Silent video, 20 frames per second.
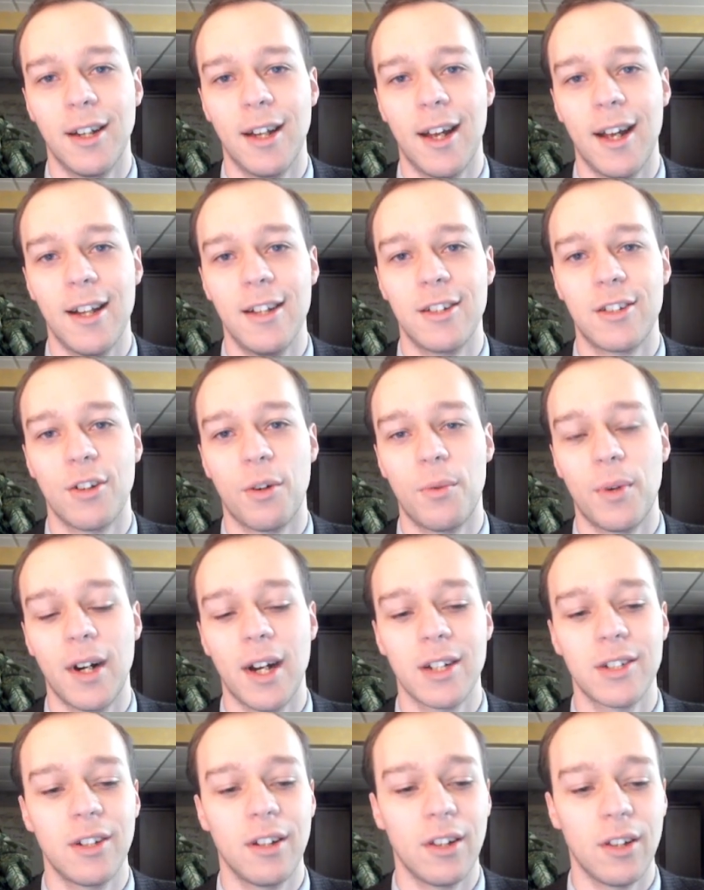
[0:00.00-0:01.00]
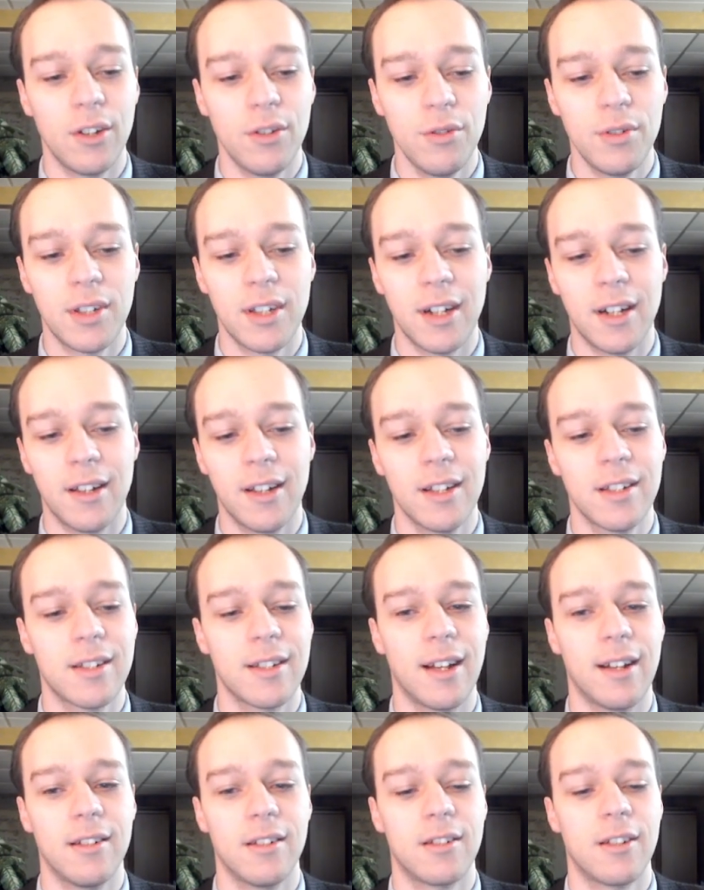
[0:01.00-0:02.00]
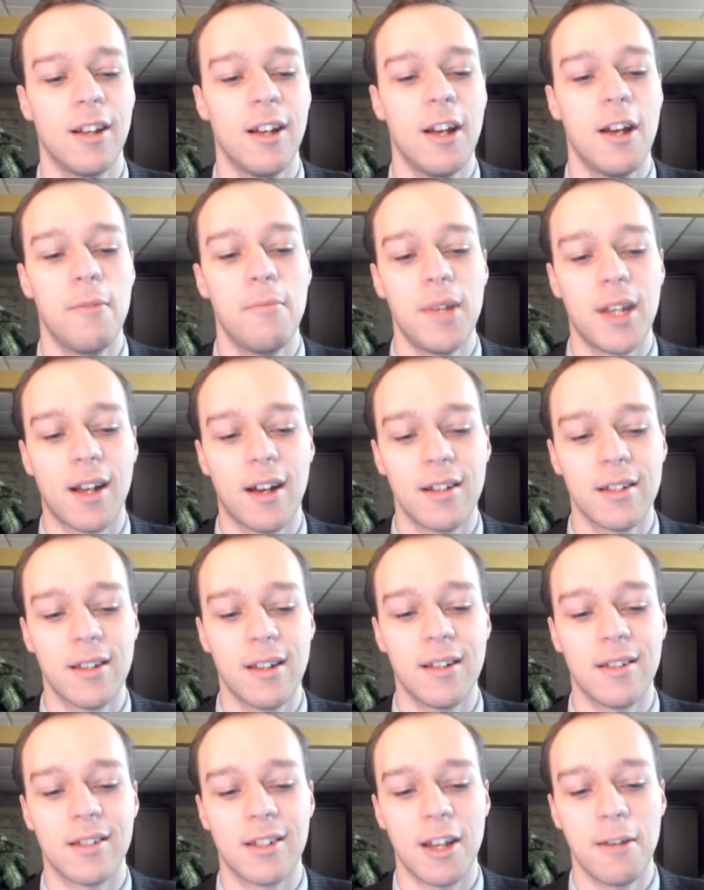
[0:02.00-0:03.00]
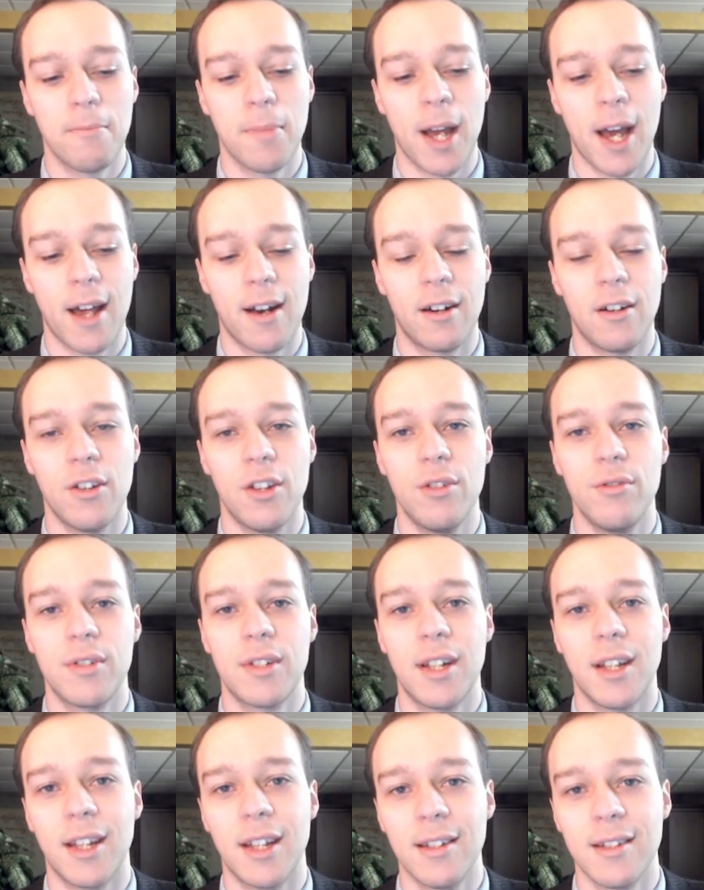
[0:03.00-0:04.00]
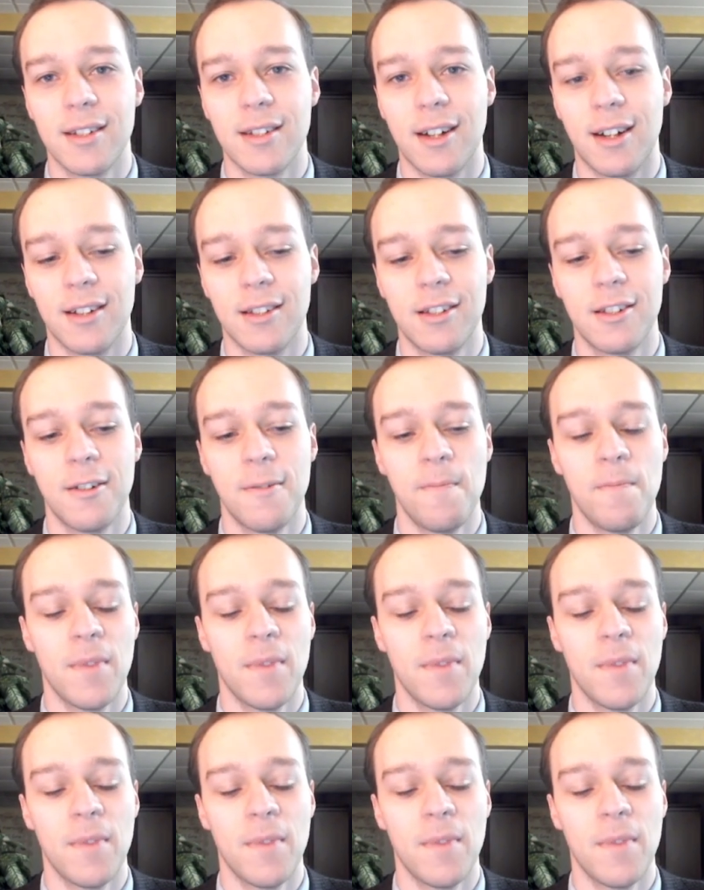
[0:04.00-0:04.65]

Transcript: And so we're actually losing in this sense because of the same pattern used against us.